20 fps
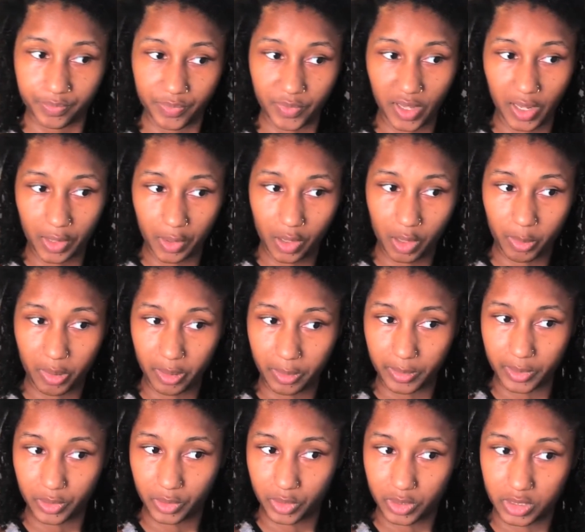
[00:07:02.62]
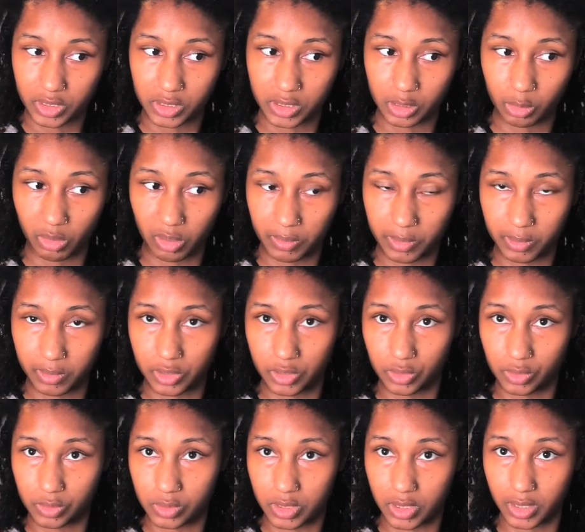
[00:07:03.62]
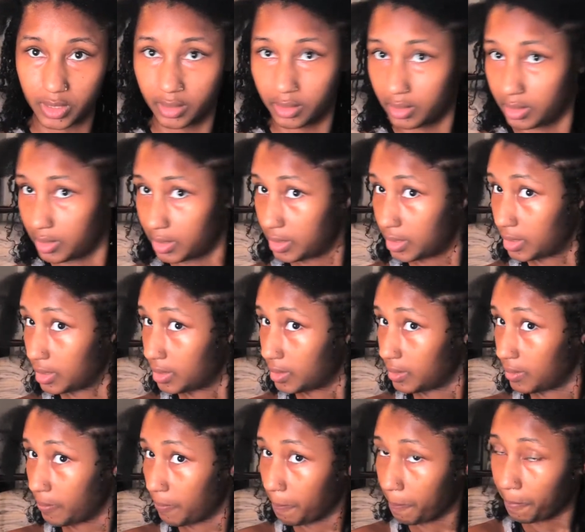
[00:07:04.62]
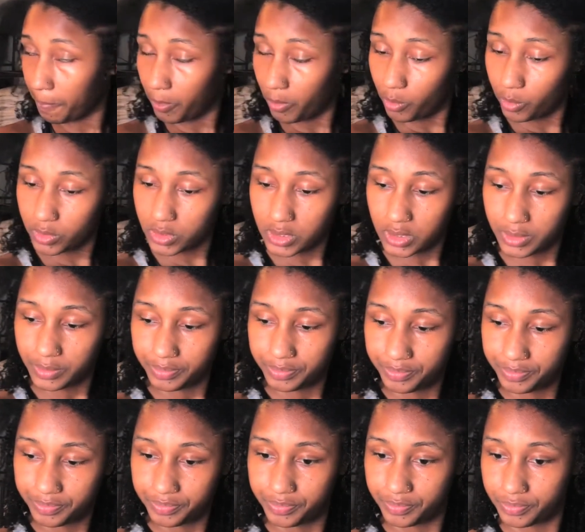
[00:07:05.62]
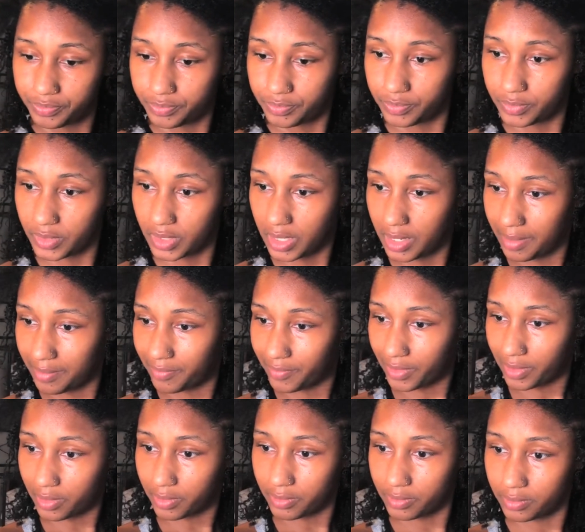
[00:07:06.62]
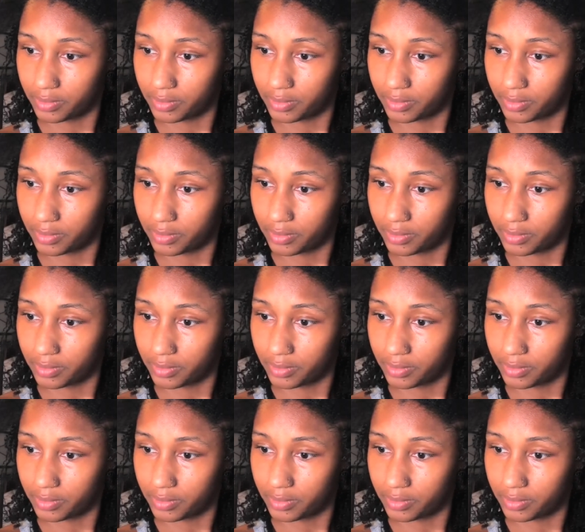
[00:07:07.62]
I know I'll probably be doing this until maybe Tuesday. We'll see how I'm feeling.